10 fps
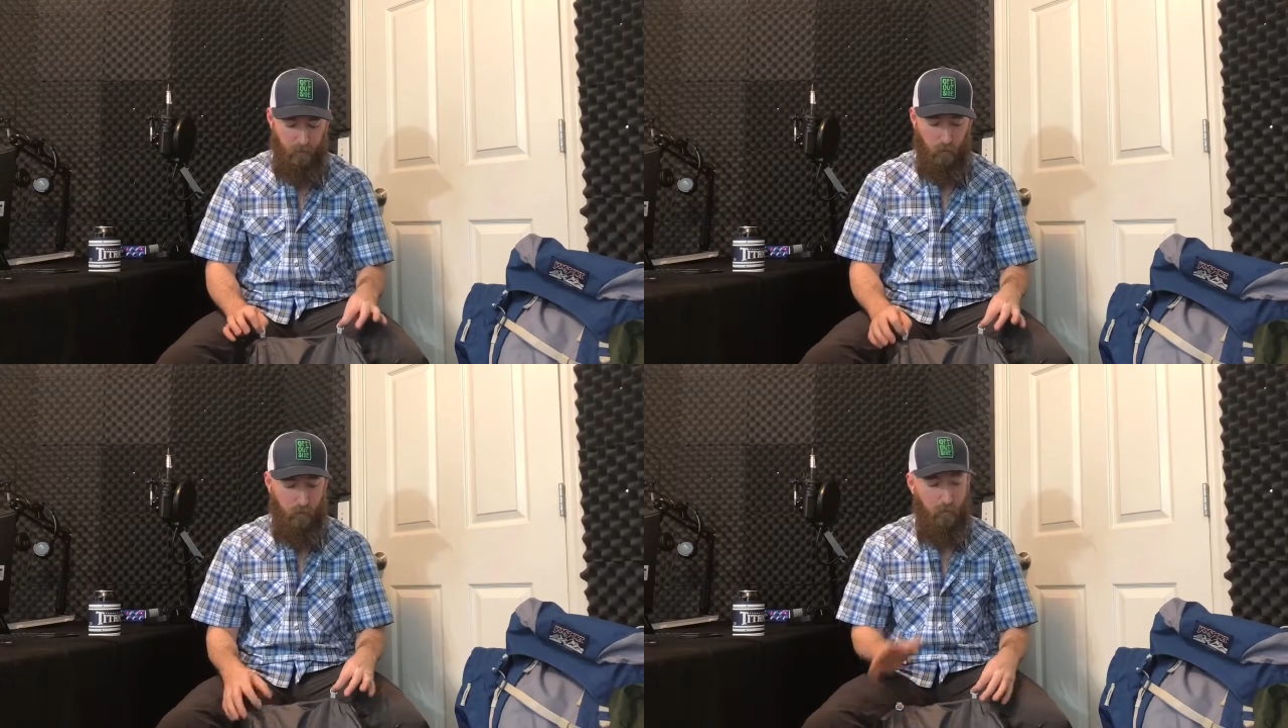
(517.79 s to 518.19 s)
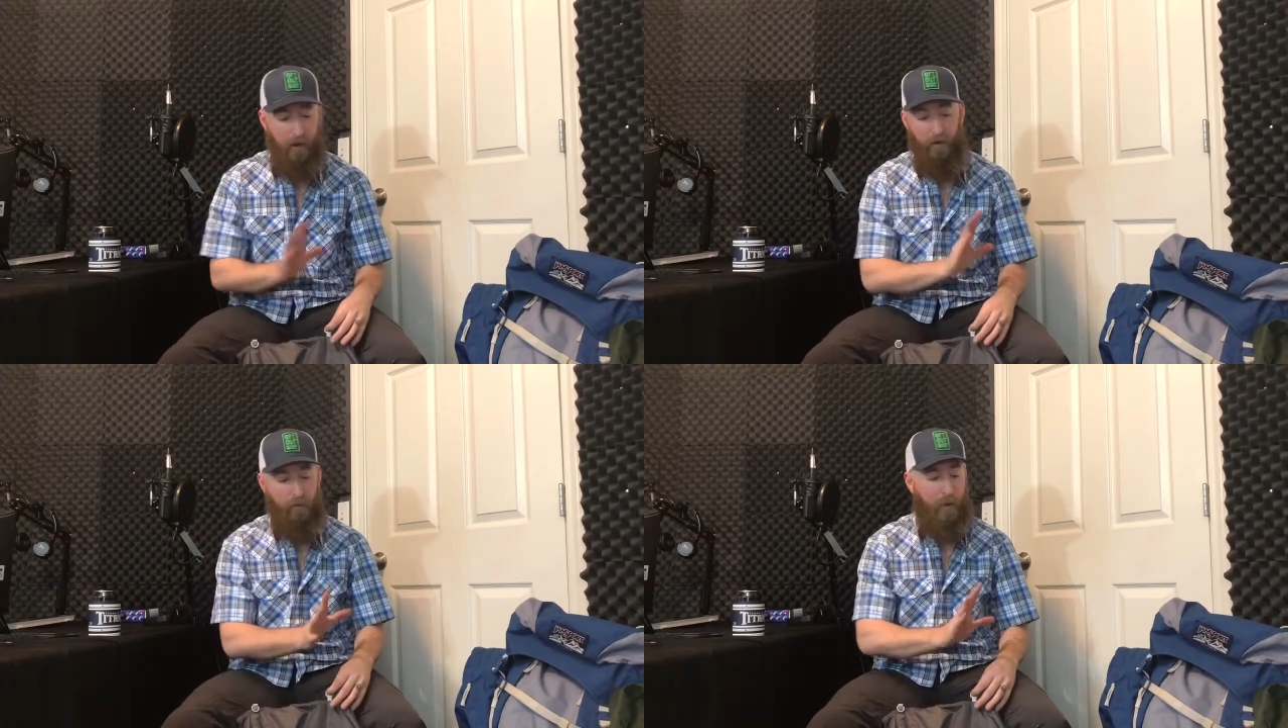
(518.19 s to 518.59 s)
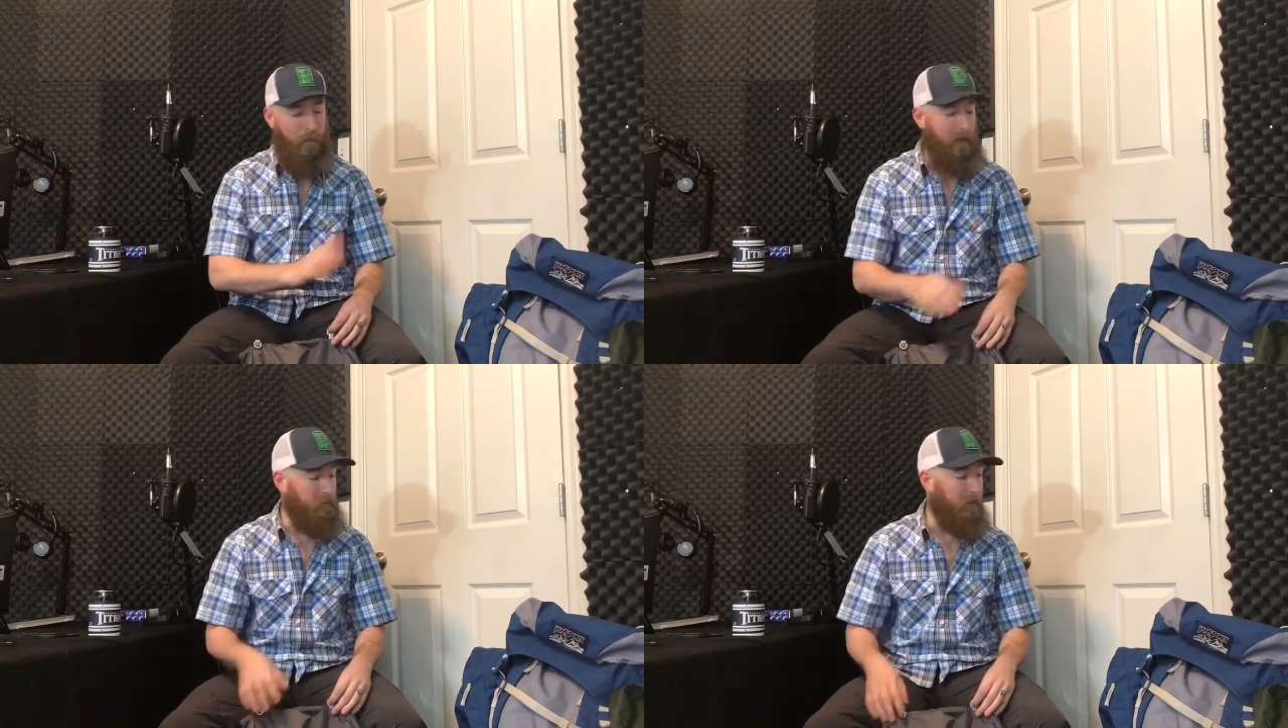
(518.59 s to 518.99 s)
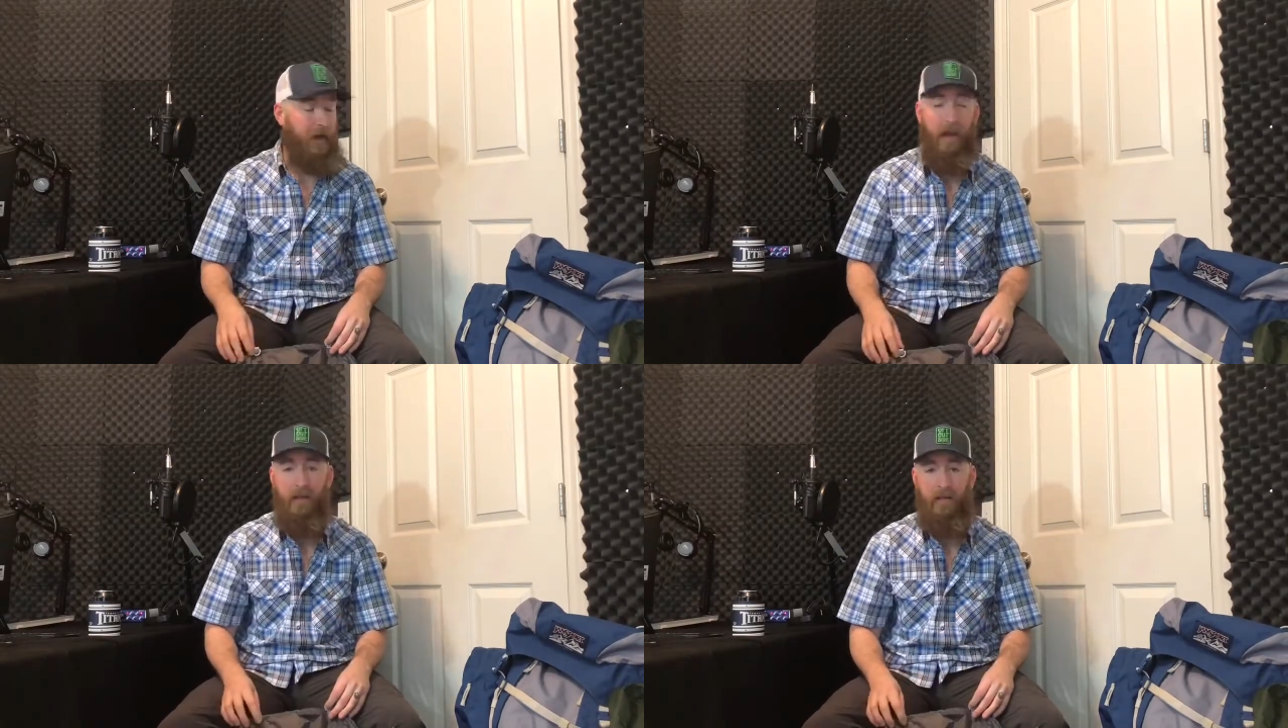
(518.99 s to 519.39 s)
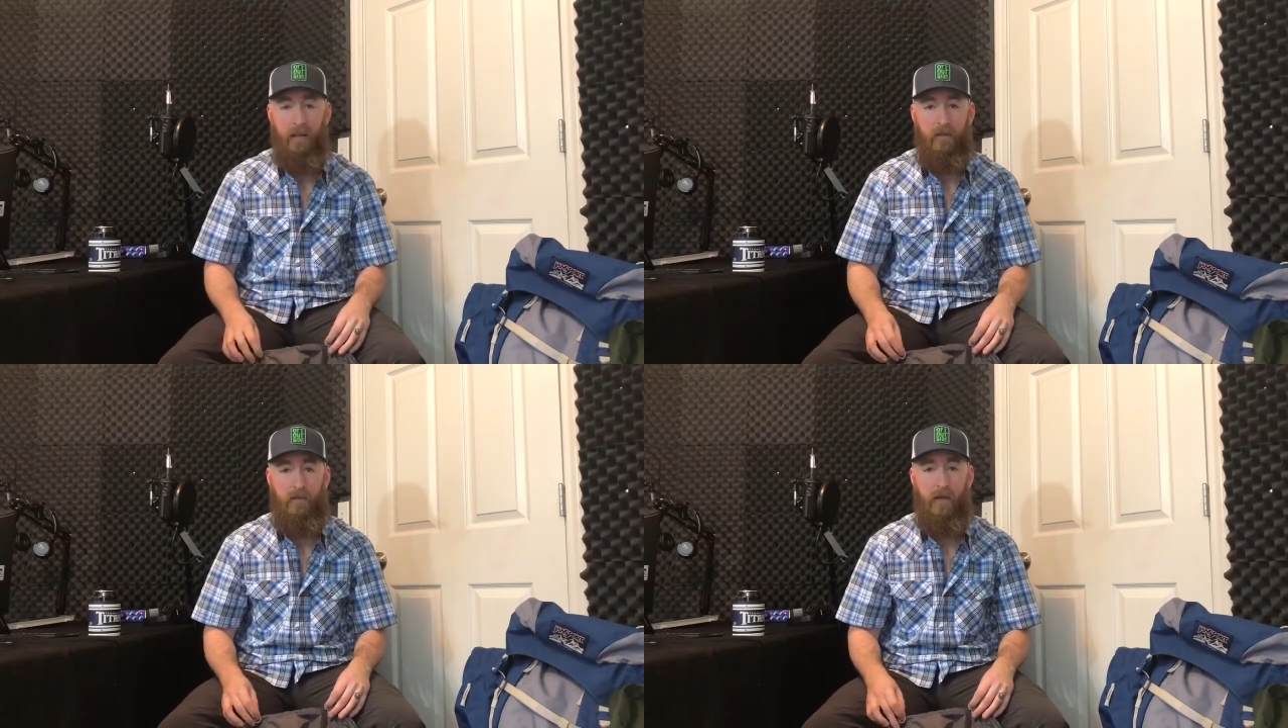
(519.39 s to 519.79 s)
With my other backpacks being 80
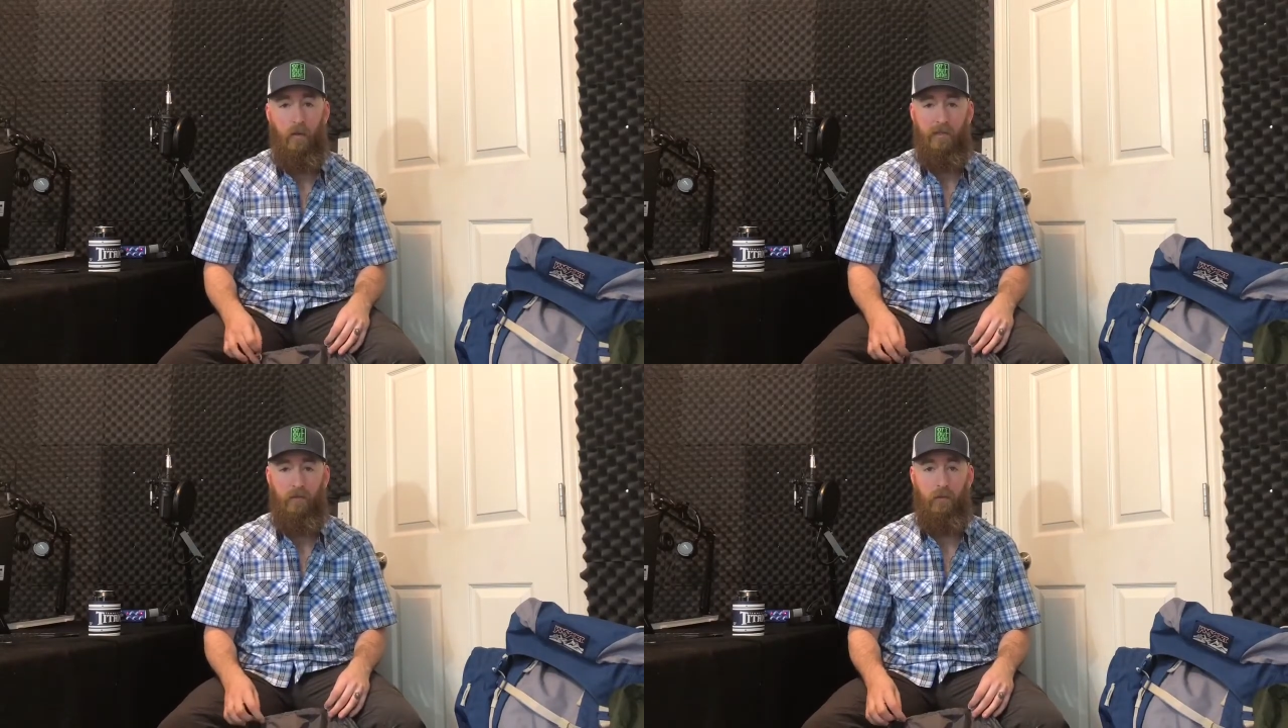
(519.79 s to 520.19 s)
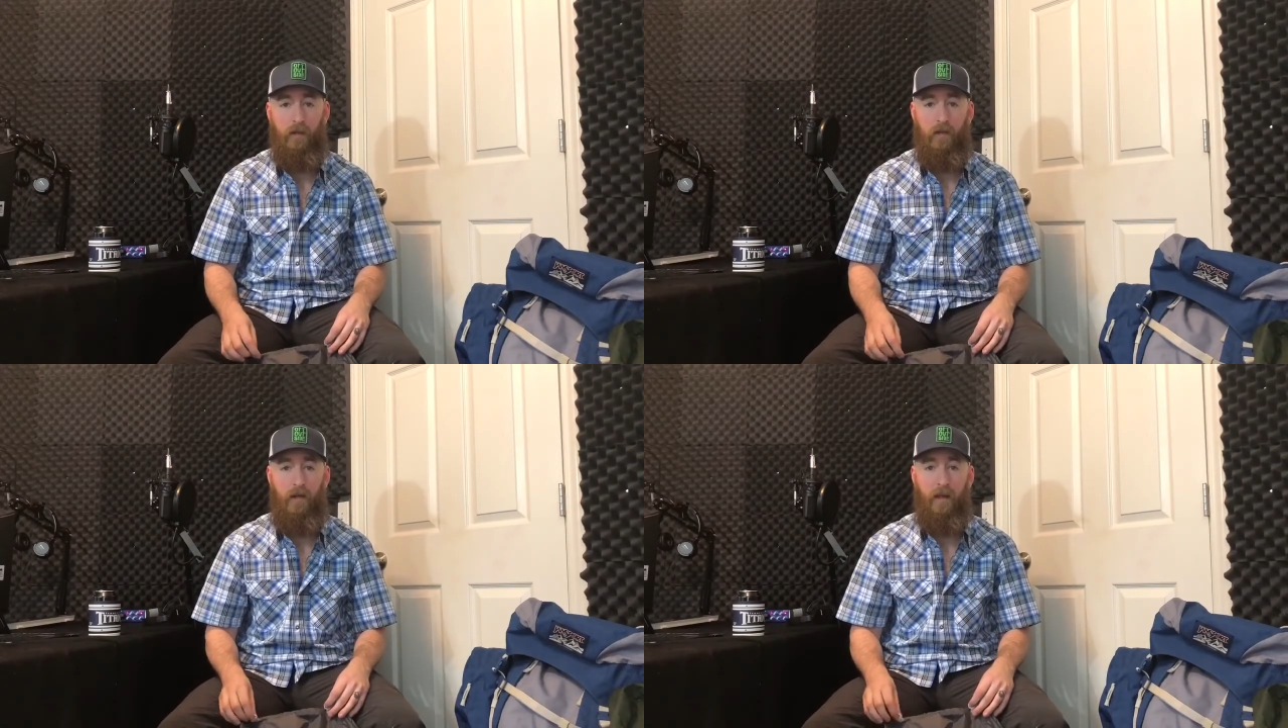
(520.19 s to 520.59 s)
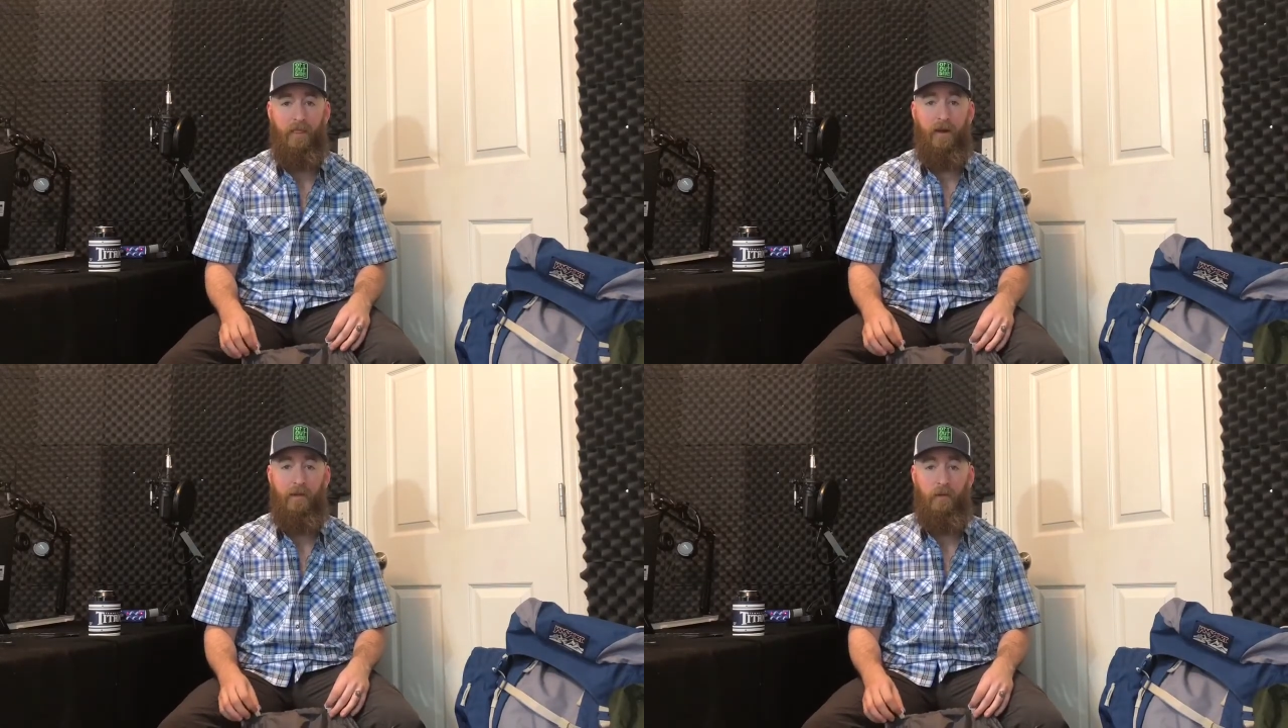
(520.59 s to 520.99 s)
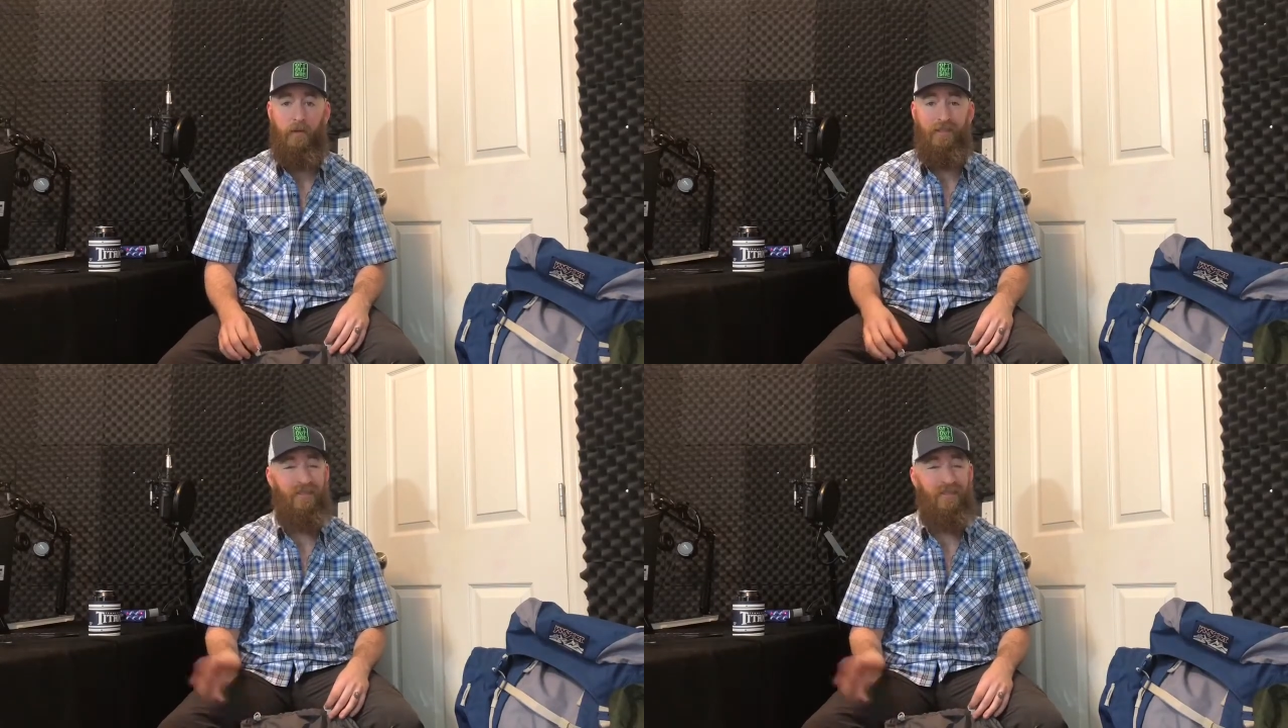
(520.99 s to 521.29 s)
liters, there wasn't really a lot of thought to it.